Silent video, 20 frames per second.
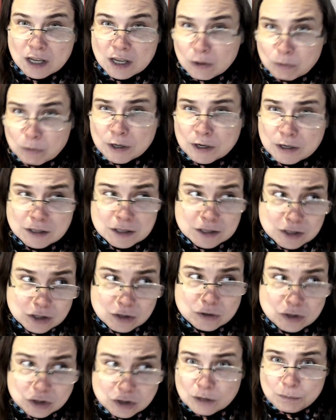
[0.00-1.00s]
where you
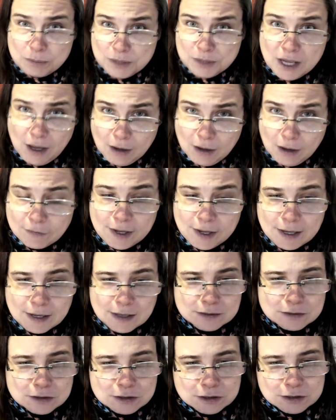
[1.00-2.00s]
should be of
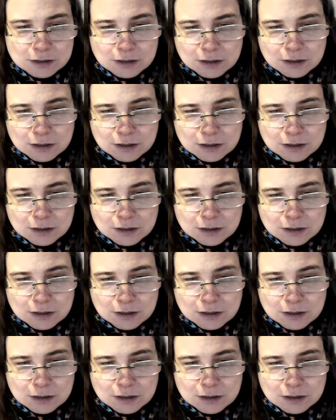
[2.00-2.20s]
age.